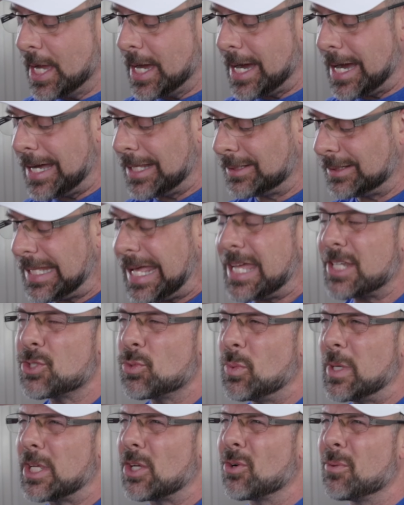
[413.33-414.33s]
uh,
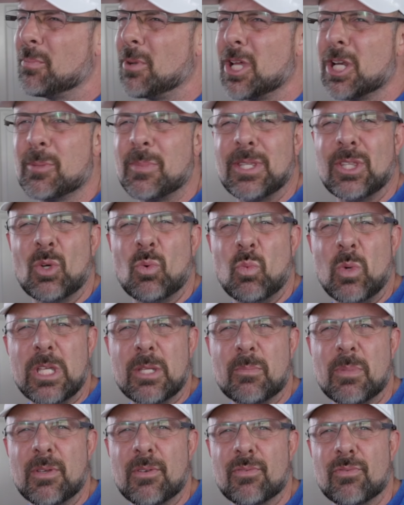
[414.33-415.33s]
last week or might have been the
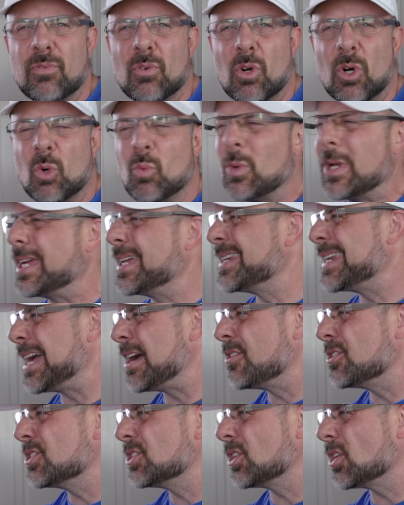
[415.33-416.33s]
week before, we
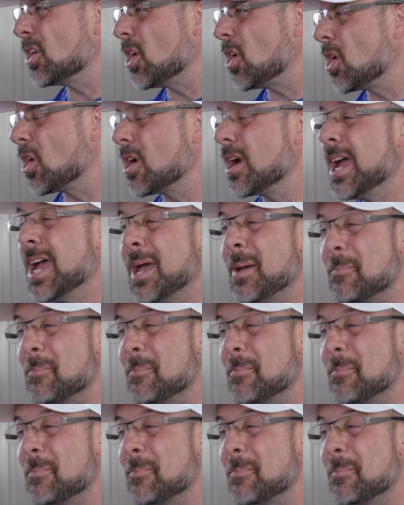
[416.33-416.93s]
announced our